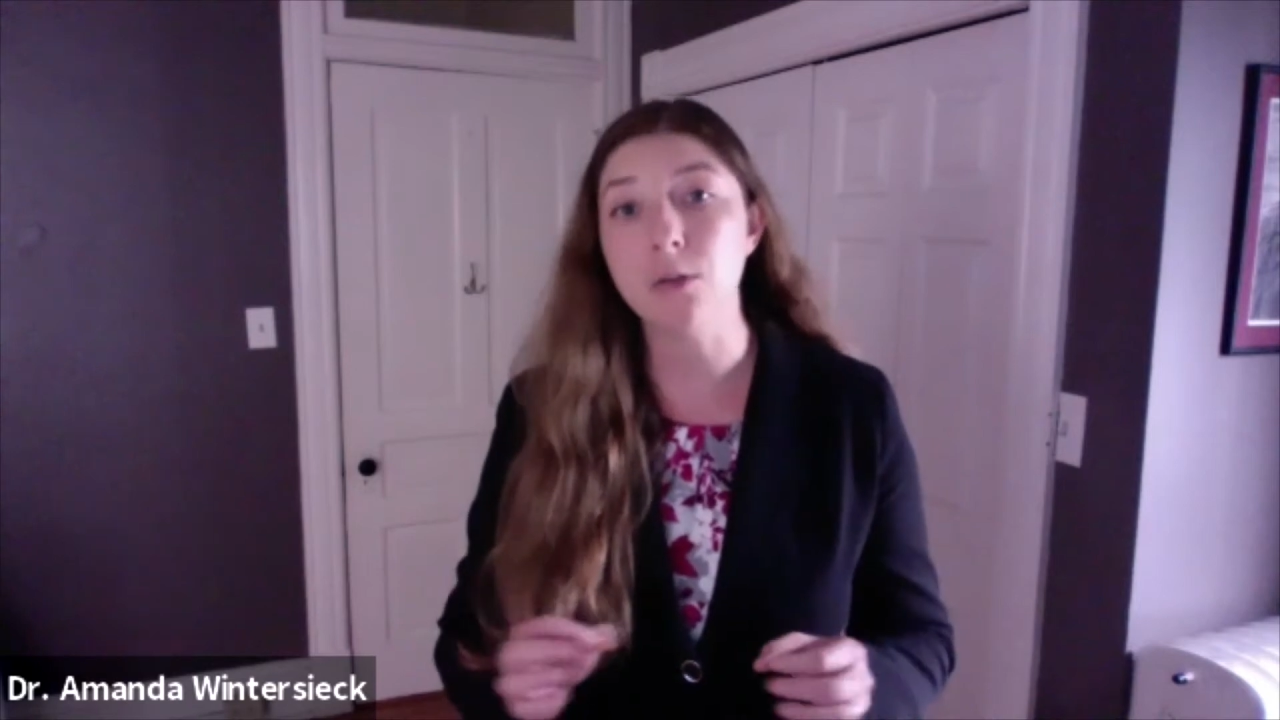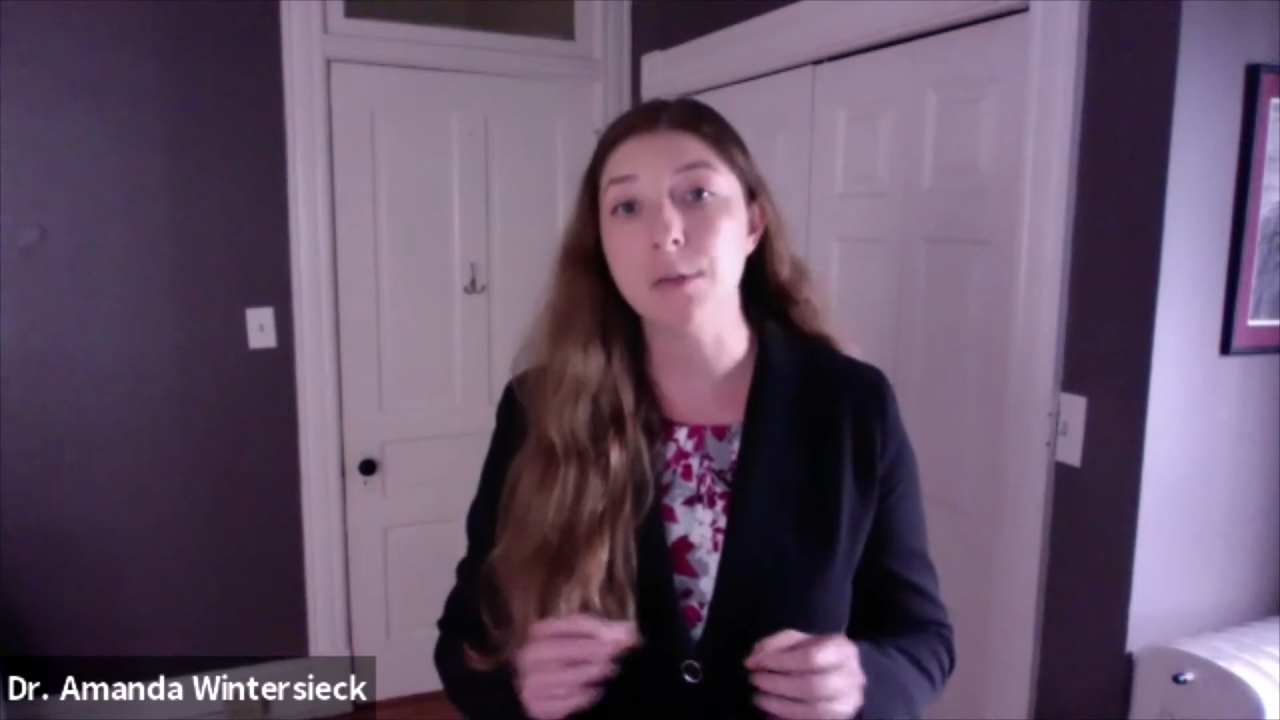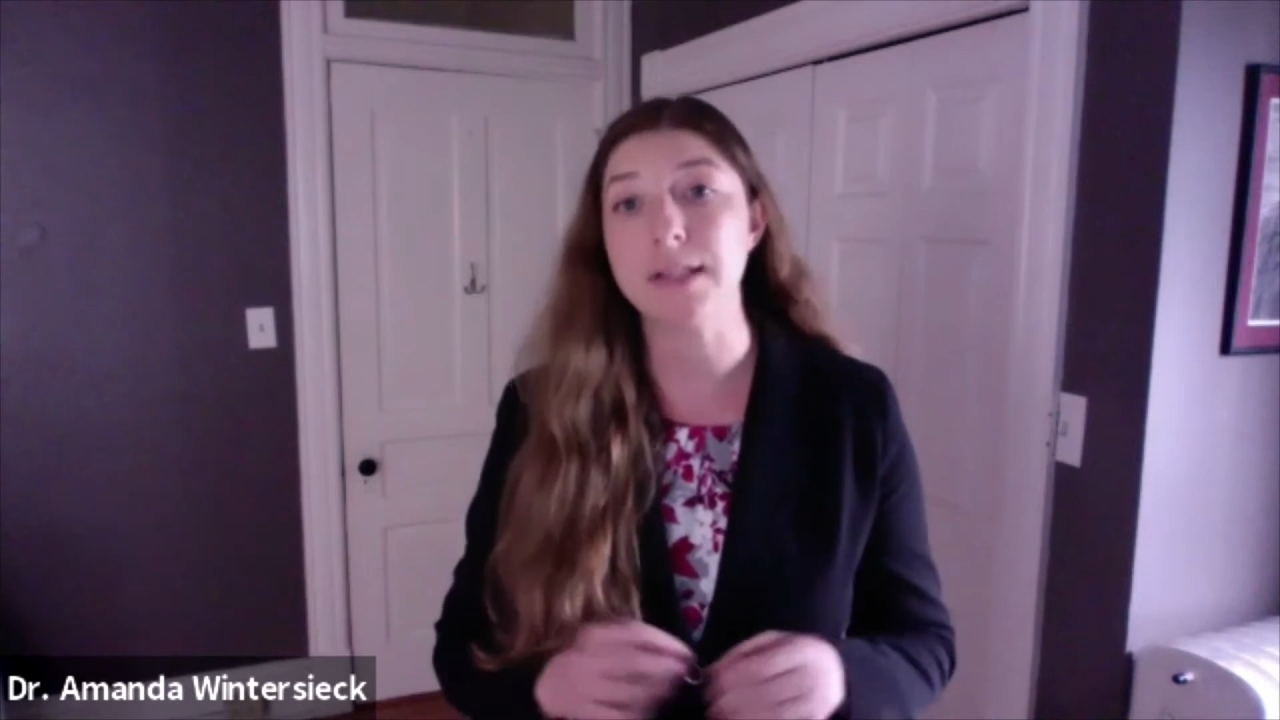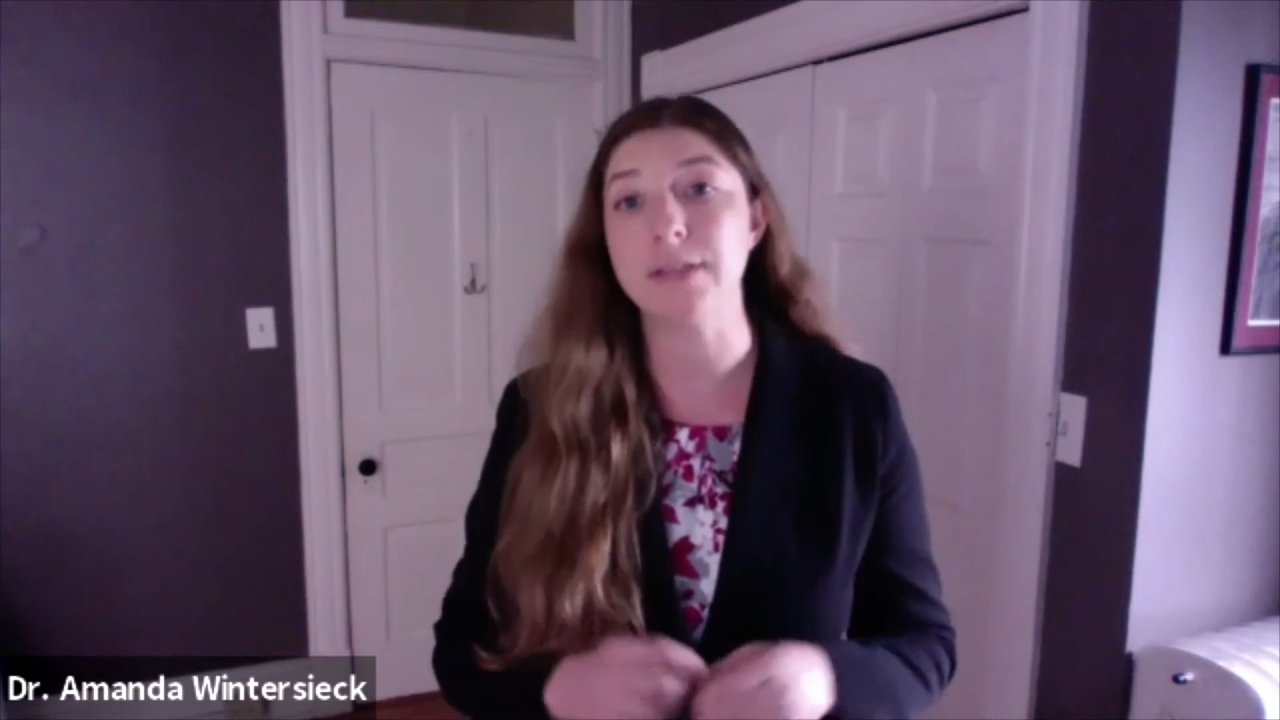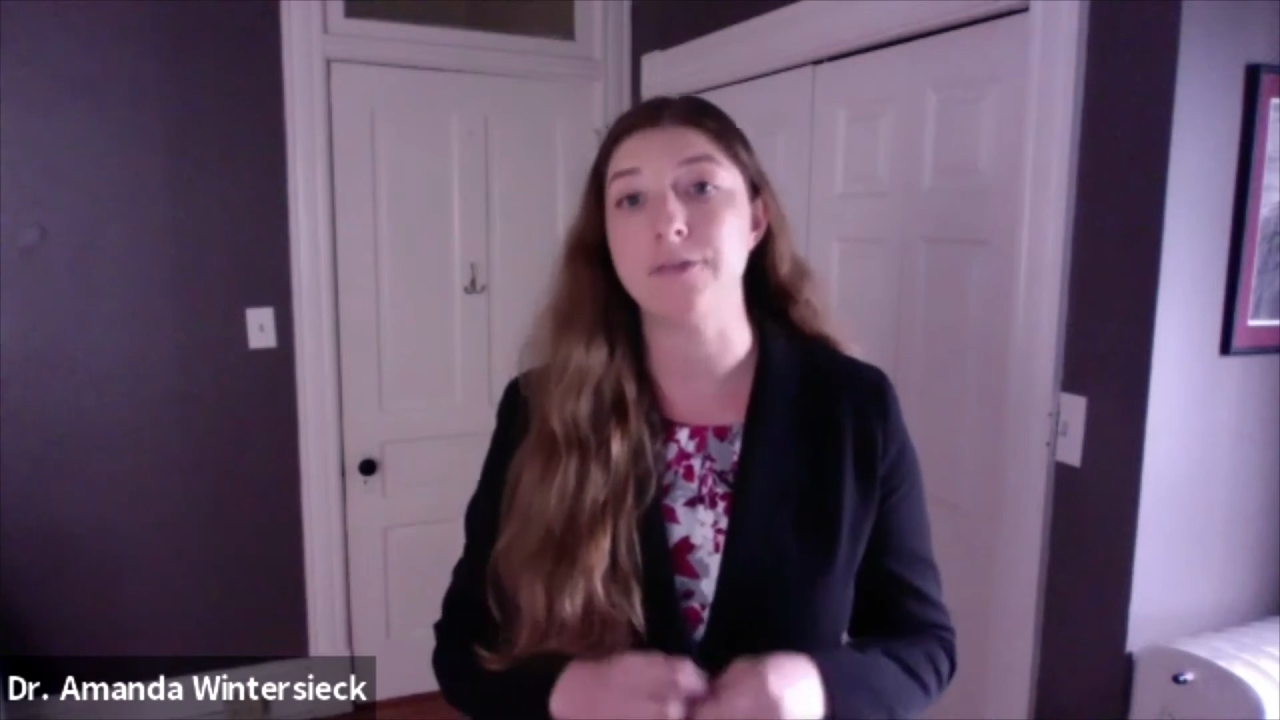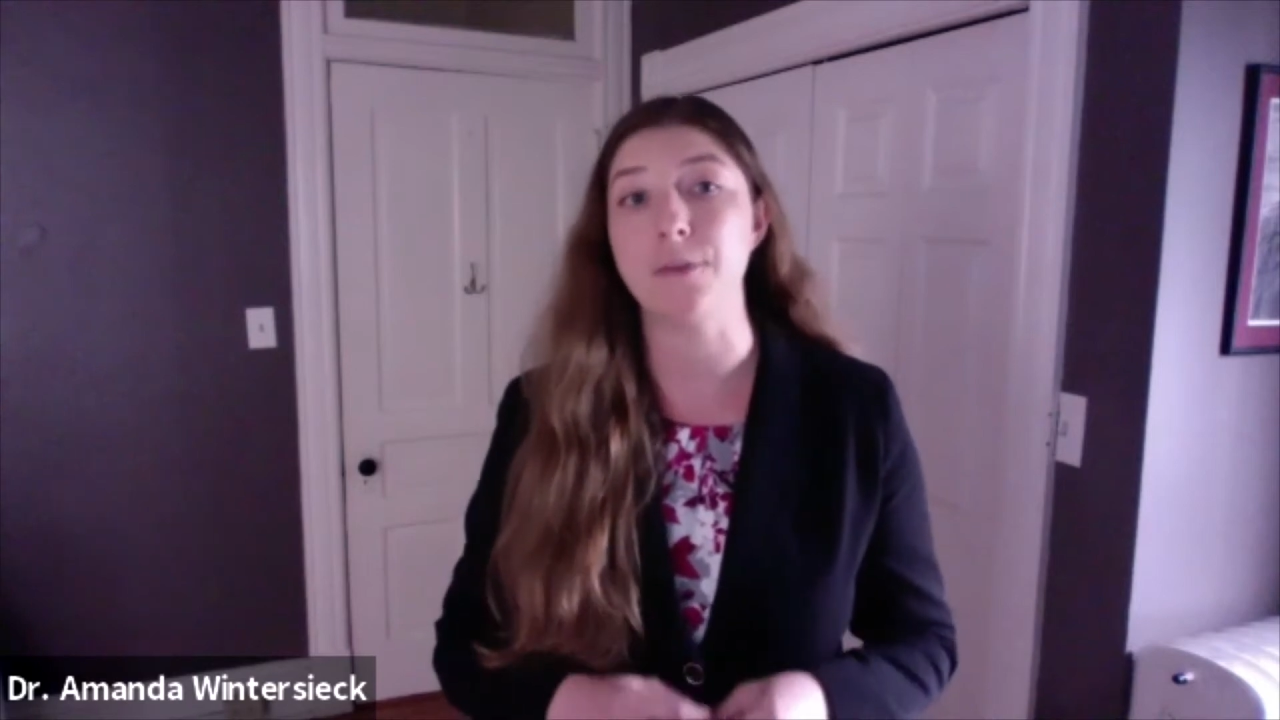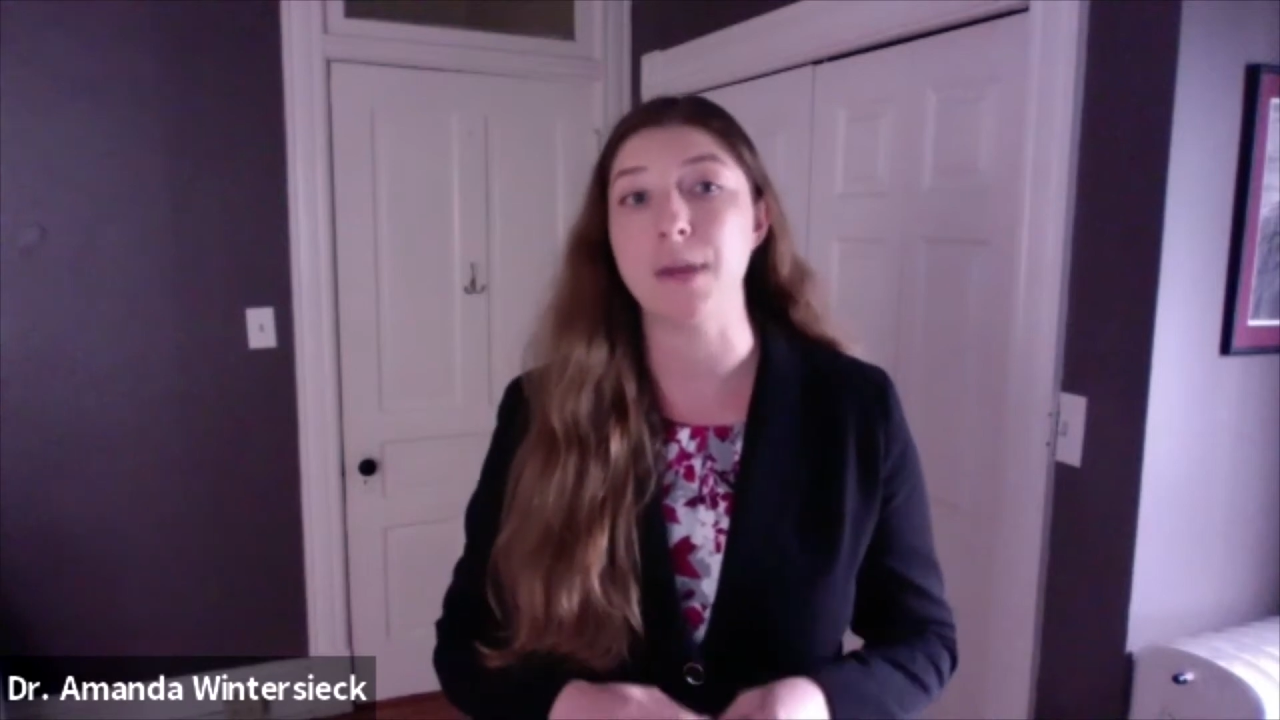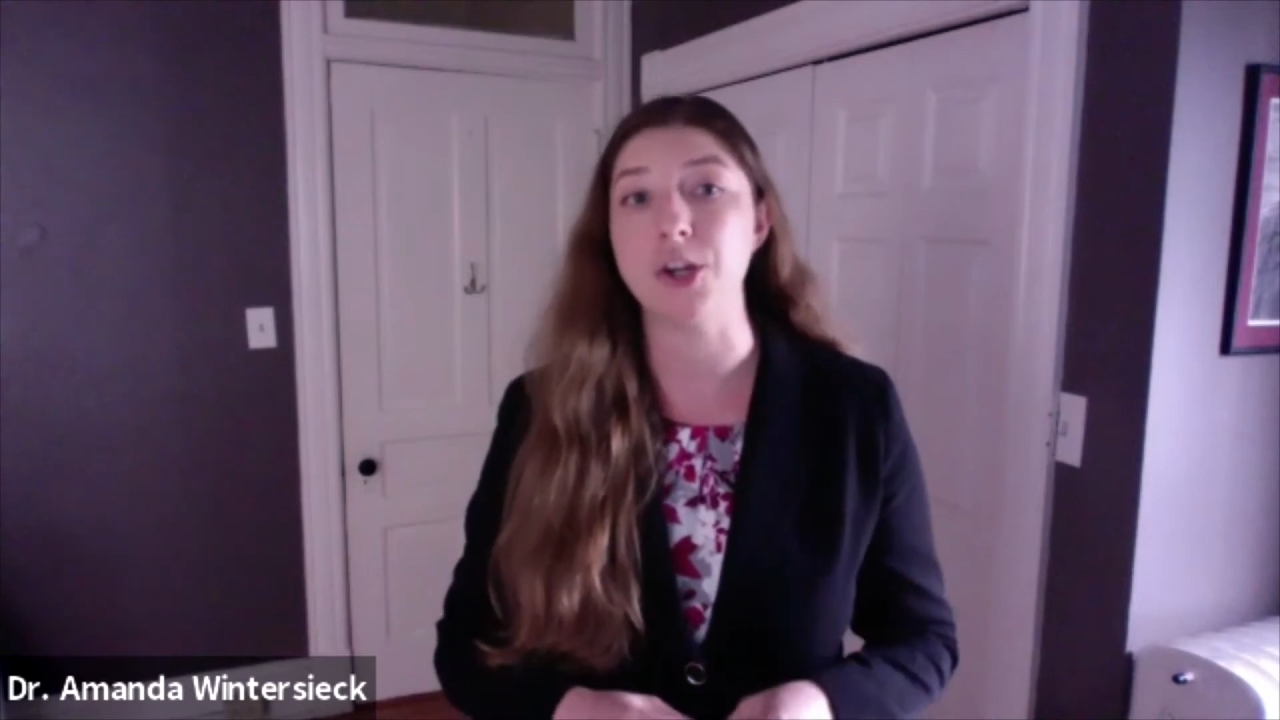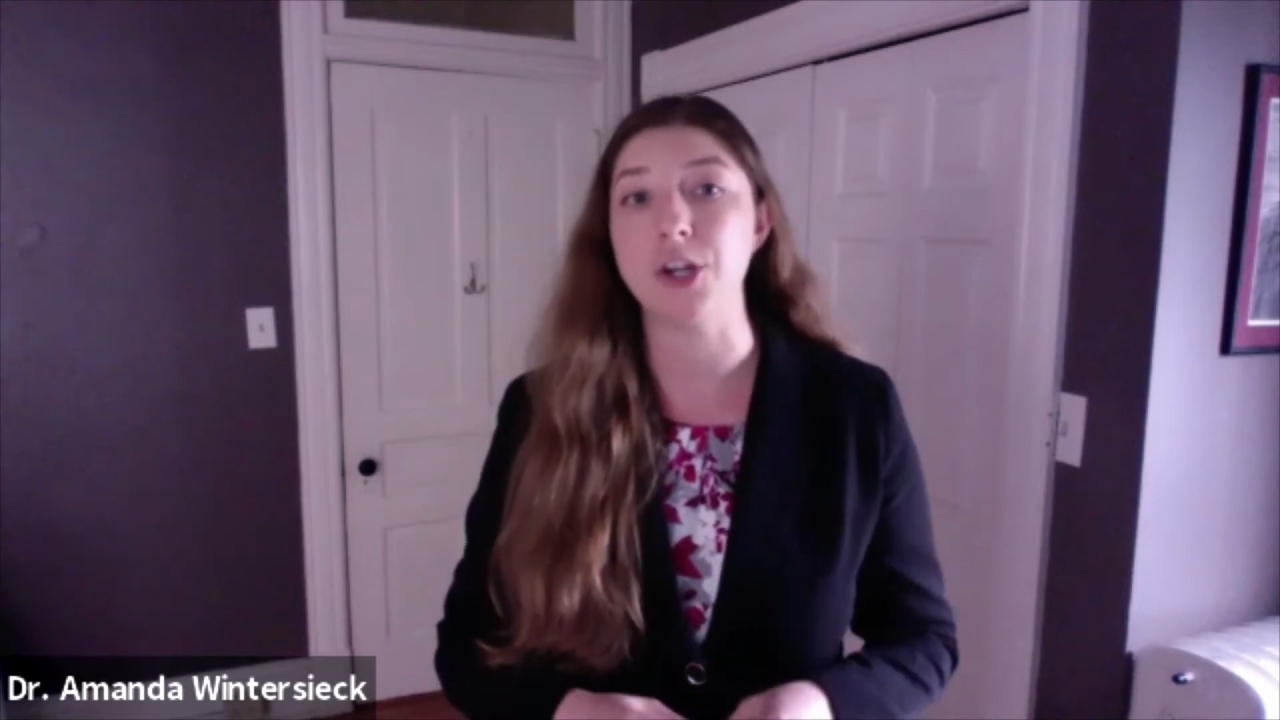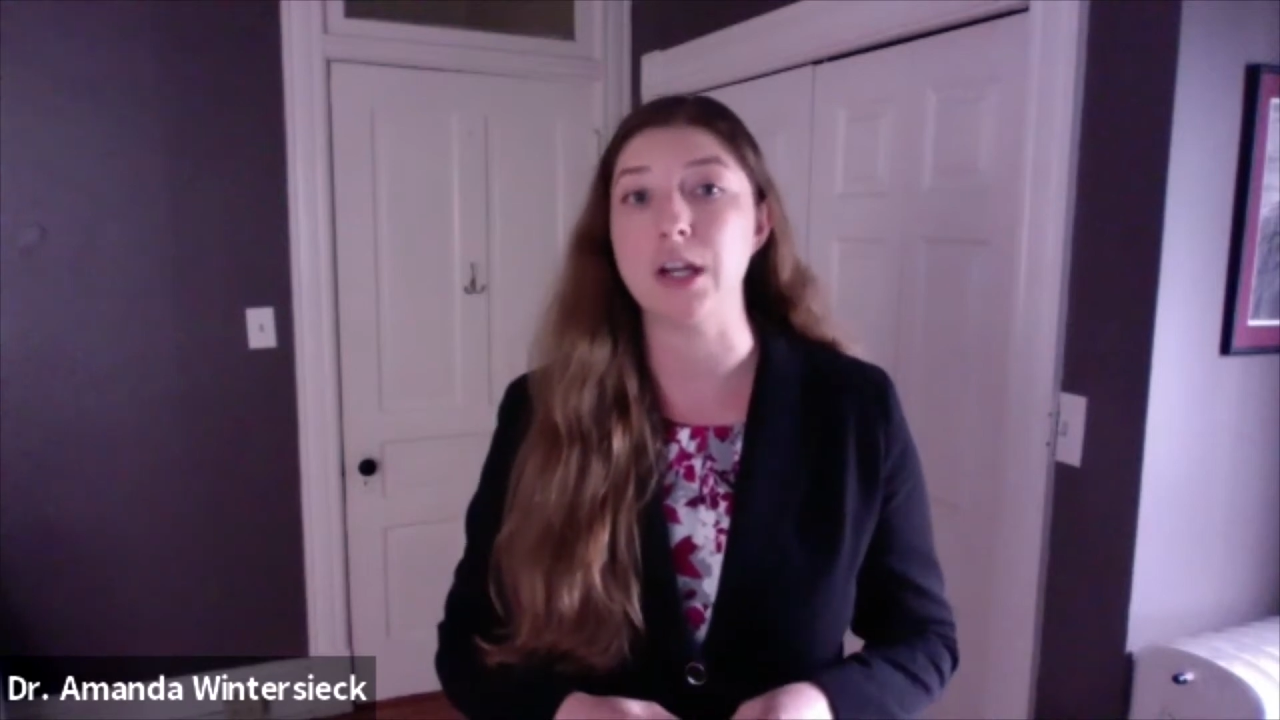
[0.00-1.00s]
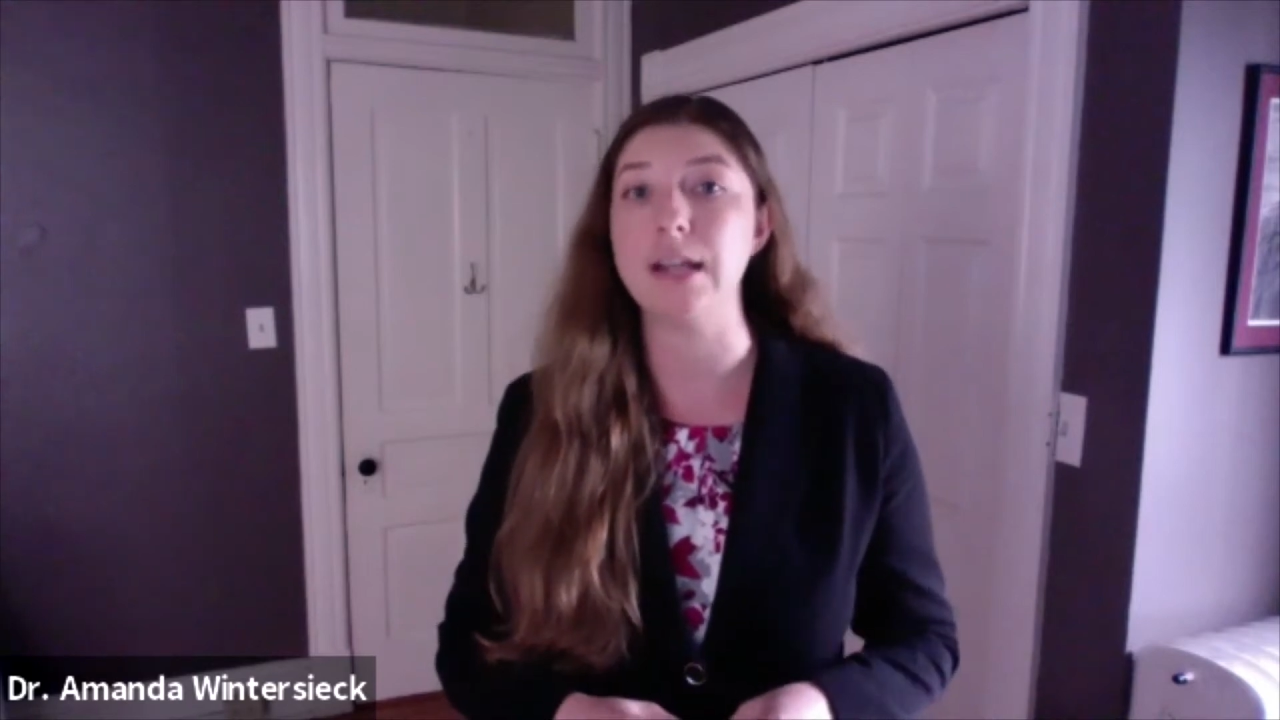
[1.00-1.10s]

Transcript: misinformation